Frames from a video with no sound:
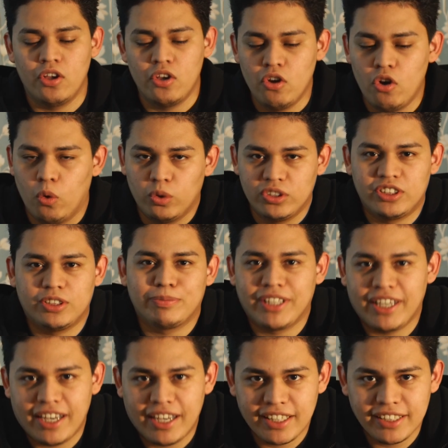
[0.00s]
you know, the
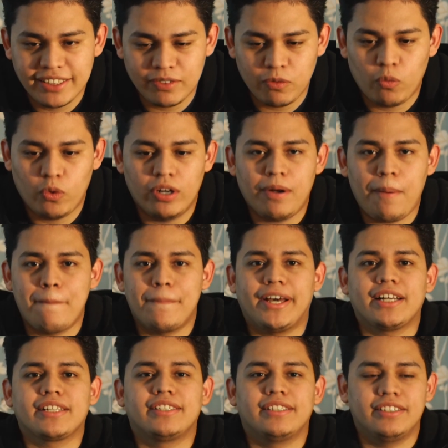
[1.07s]
art of audio,
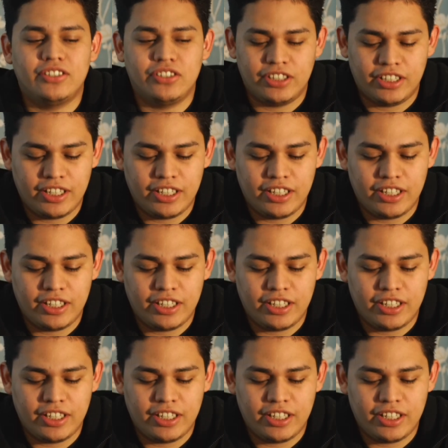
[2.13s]
but